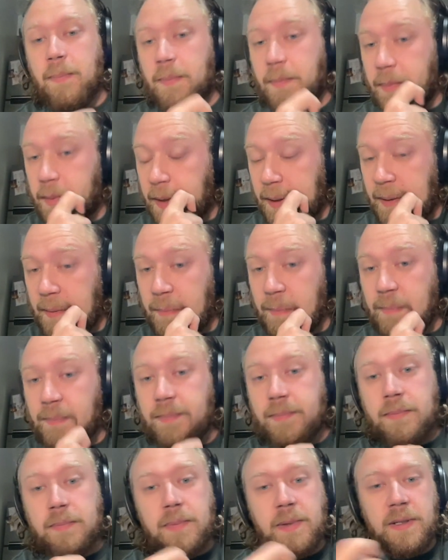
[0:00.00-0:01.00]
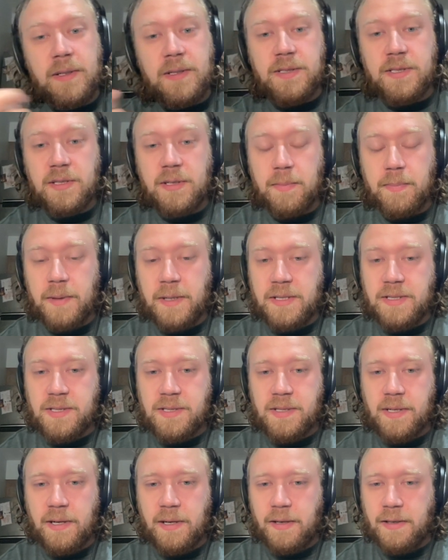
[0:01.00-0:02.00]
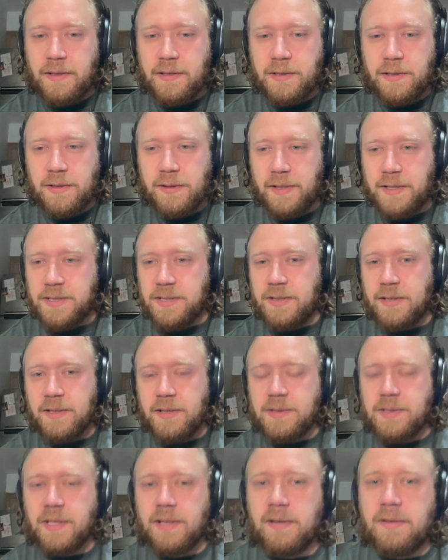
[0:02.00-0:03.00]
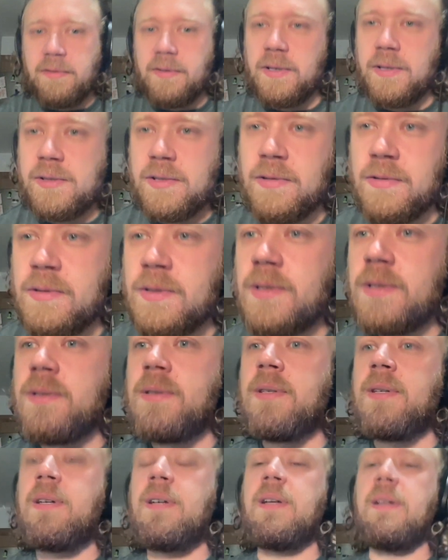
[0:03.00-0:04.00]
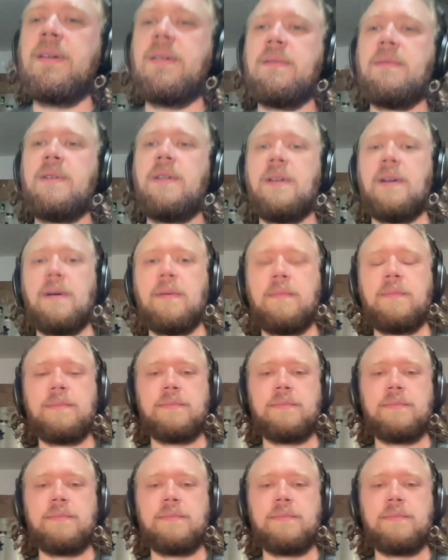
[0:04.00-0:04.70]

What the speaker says: But this is a good place to start, and you should listen to those other versions and, you know,